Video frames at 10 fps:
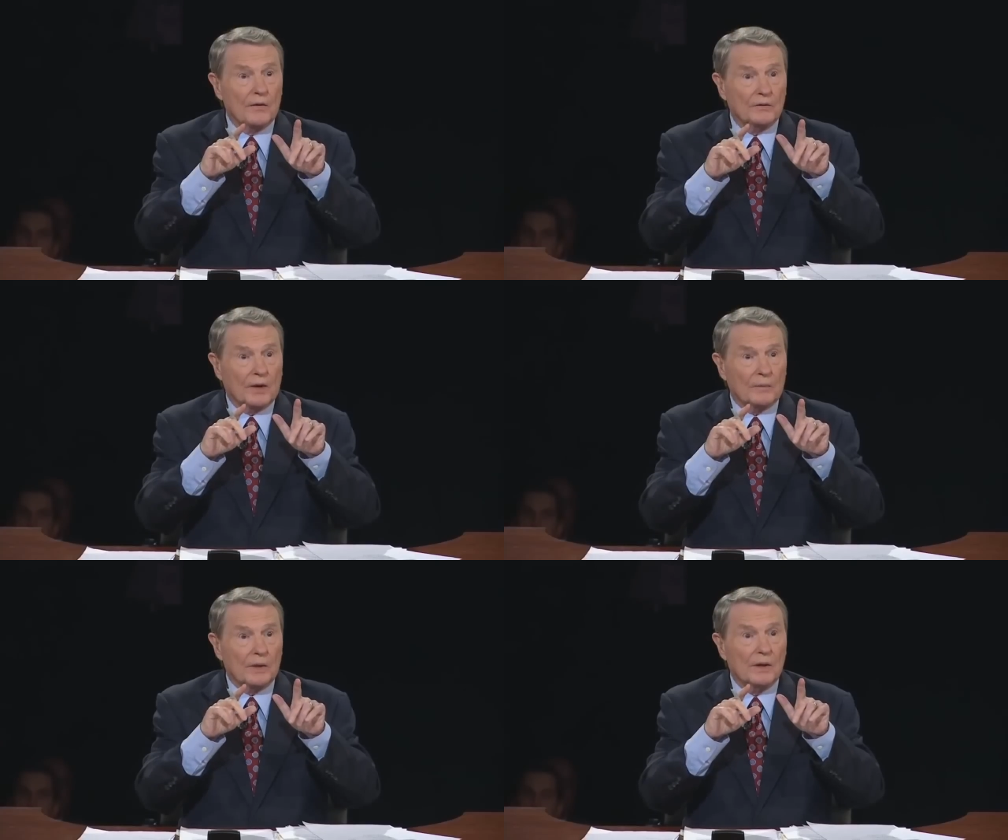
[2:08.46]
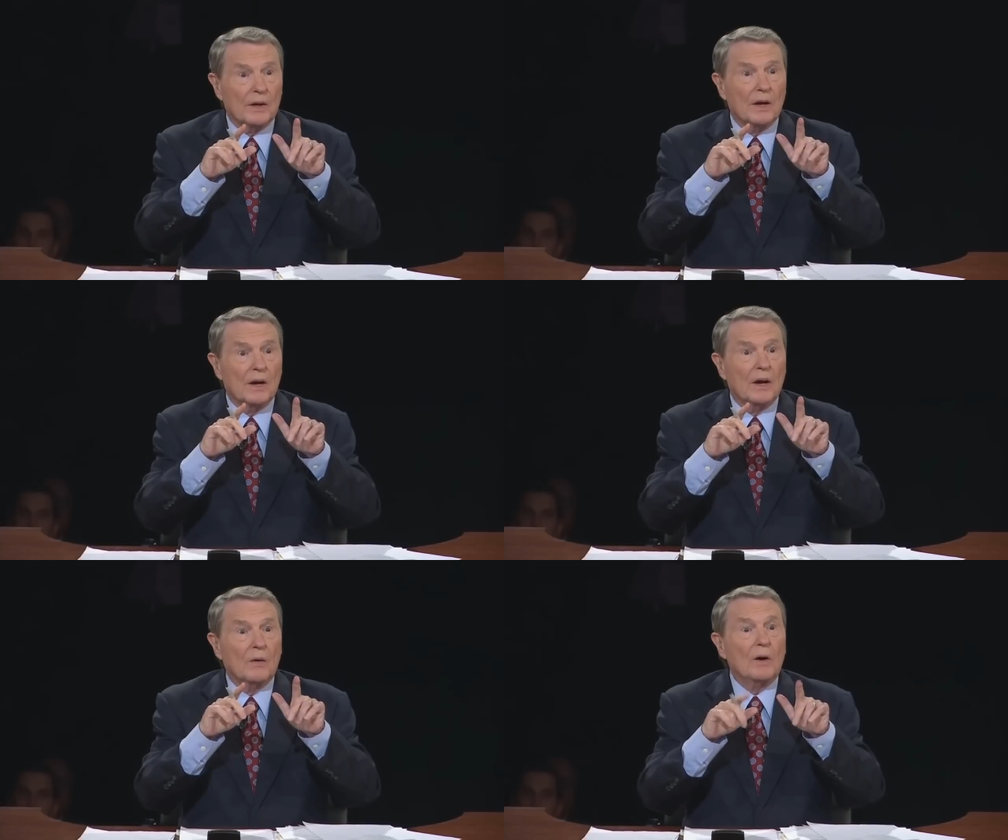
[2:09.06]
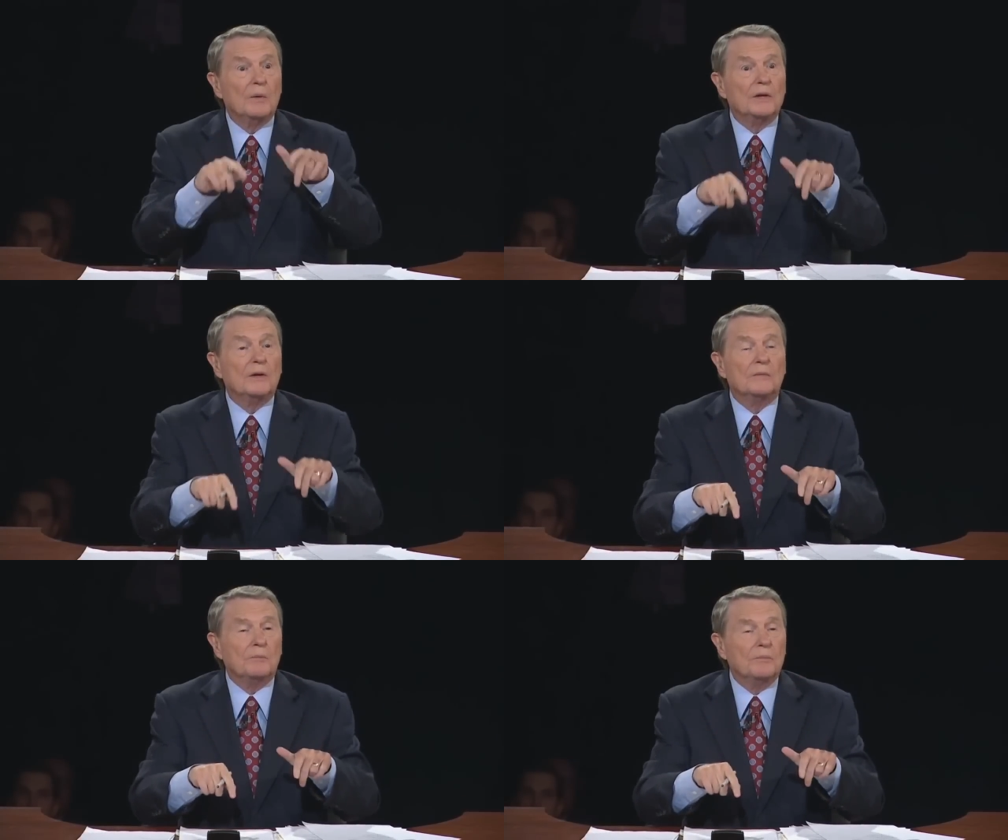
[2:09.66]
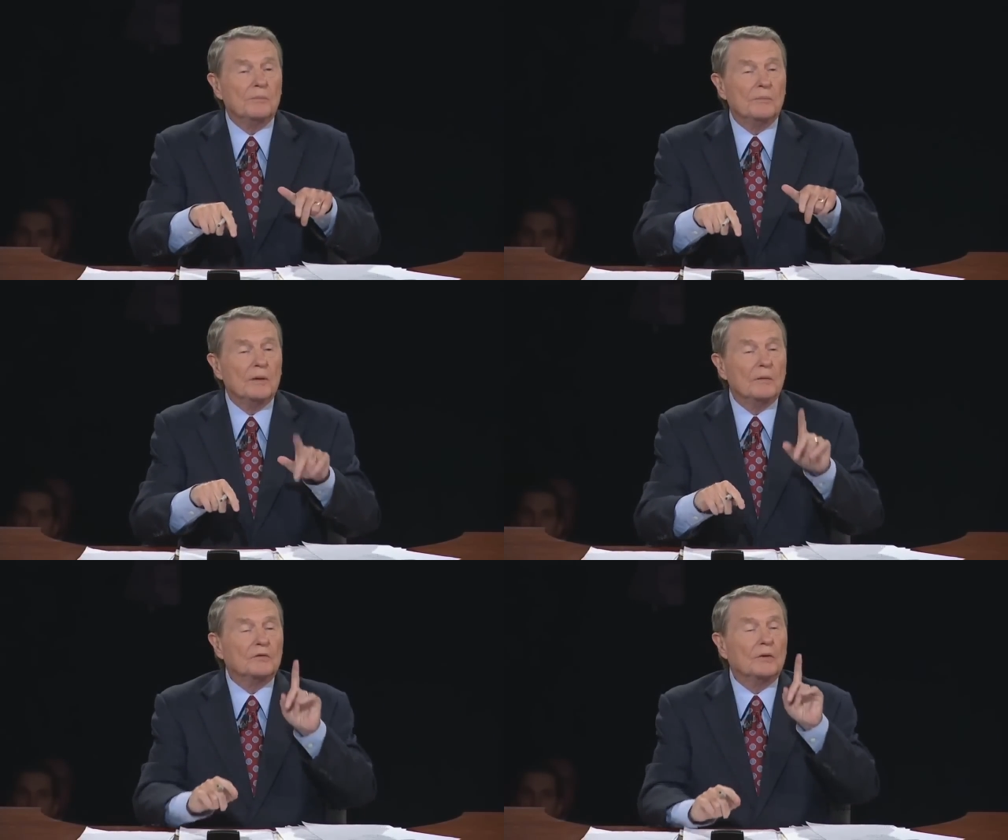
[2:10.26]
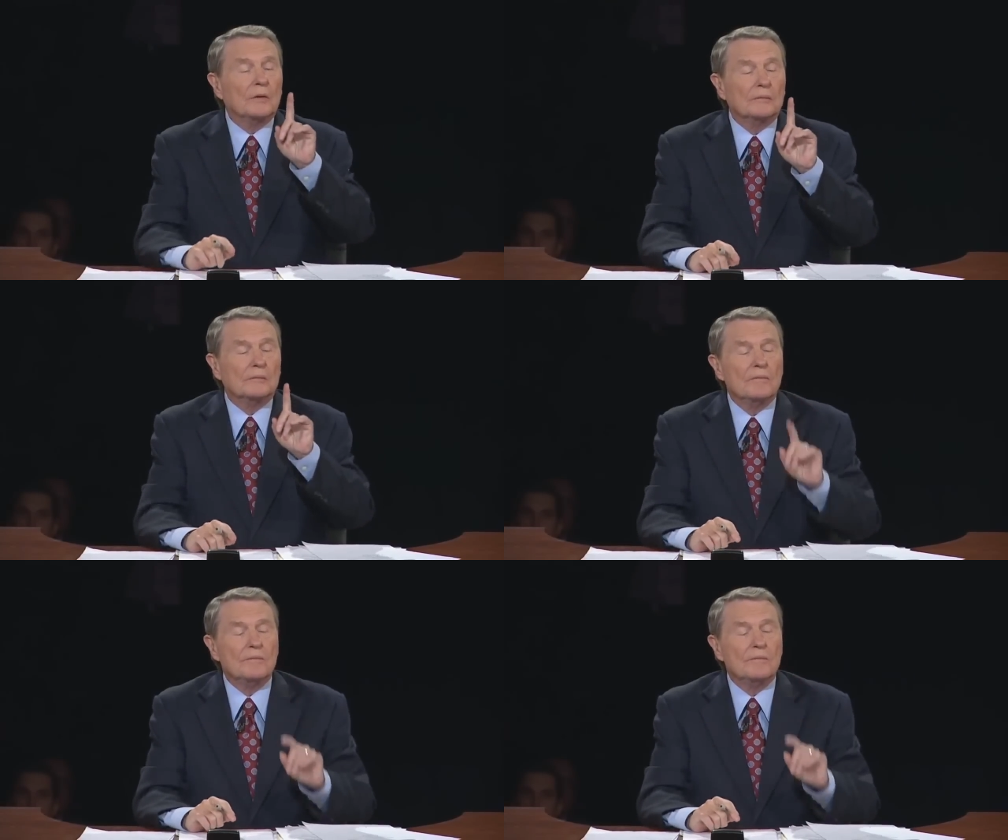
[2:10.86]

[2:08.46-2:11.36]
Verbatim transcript: to try something. What do we go, Let's go.